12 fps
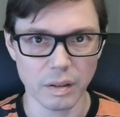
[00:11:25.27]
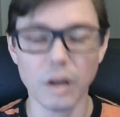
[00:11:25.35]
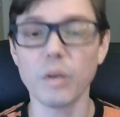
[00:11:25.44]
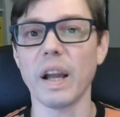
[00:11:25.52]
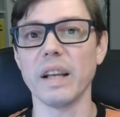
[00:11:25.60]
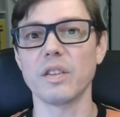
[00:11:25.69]

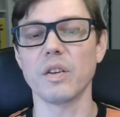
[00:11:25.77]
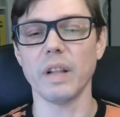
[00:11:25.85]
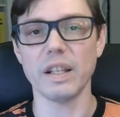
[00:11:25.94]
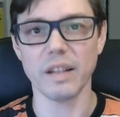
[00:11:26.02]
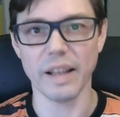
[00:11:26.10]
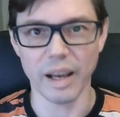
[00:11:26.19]
Alright, so
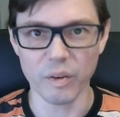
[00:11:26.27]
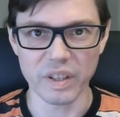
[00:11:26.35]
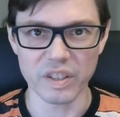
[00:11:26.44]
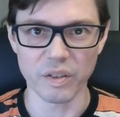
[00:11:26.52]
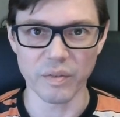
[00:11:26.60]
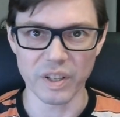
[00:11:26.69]
let's lay out
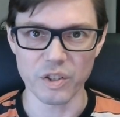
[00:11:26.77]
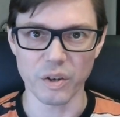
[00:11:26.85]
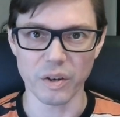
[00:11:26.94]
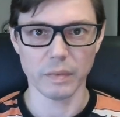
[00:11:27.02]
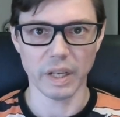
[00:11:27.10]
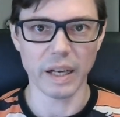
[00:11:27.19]
this
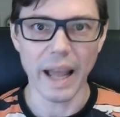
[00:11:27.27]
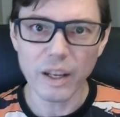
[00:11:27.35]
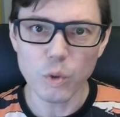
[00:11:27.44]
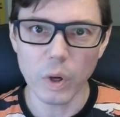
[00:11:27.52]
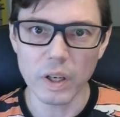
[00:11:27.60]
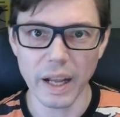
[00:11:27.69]
adventure. In
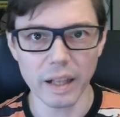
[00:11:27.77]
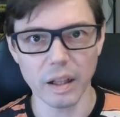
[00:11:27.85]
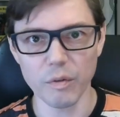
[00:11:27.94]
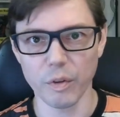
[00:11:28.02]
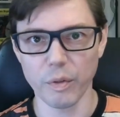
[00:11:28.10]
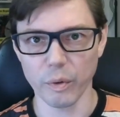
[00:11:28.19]
Act 1, at
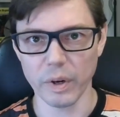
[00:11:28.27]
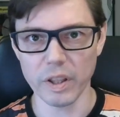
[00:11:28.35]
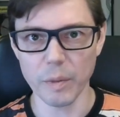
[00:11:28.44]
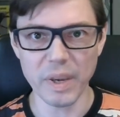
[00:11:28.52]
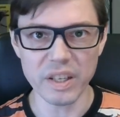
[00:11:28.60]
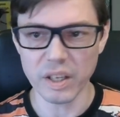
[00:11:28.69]
level 3,
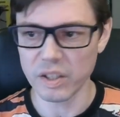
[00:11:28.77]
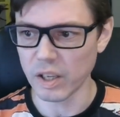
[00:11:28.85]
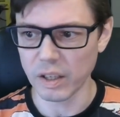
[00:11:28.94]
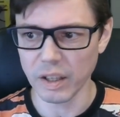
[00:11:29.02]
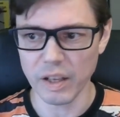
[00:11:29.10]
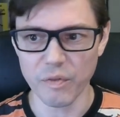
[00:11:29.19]
the PCs
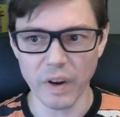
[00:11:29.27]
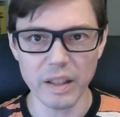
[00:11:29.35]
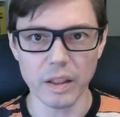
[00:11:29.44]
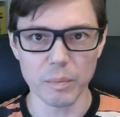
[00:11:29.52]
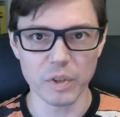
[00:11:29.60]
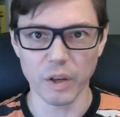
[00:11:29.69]
suddenly
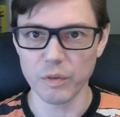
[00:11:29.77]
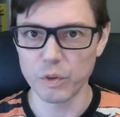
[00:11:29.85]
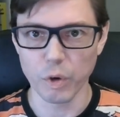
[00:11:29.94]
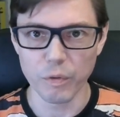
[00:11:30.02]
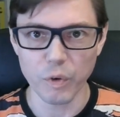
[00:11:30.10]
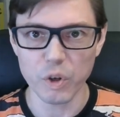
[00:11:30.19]
find themselves
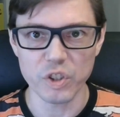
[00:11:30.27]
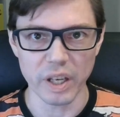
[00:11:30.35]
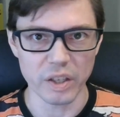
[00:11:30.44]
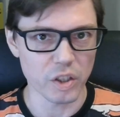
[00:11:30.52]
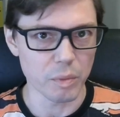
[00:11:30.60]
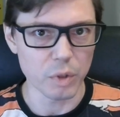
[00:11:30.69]

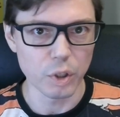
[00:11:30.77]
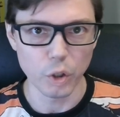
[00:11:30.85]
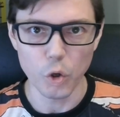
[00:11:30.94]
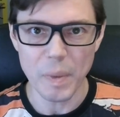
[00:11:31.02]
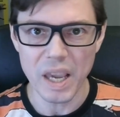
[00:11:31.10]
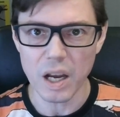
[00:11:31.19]
traversing some
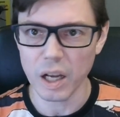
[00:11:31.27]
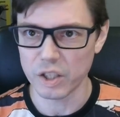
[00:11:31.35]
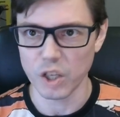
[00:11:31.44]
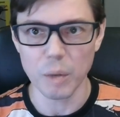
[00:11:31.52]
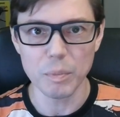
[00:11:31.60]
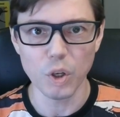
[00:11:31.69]
gloomy
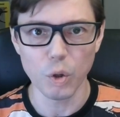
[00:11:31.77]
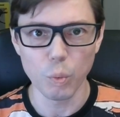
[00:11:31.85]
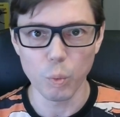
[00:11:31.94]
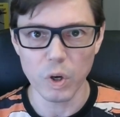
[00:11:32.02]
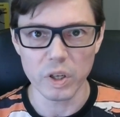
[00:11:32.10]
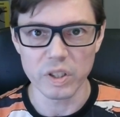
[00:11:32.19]
autumnal
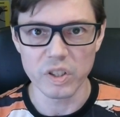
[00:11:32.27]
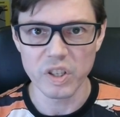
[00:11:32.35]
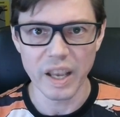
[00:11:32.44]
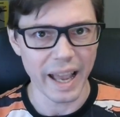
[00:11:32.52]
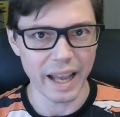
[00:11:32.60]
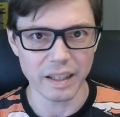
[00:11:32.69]

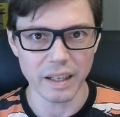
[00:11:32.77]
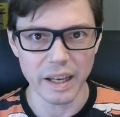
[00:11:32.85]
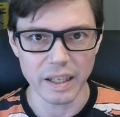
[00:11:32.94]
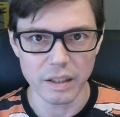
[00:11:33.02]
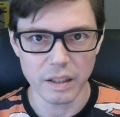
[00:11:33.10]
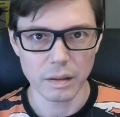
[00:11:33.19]
woods at
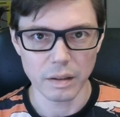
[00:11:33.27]
night.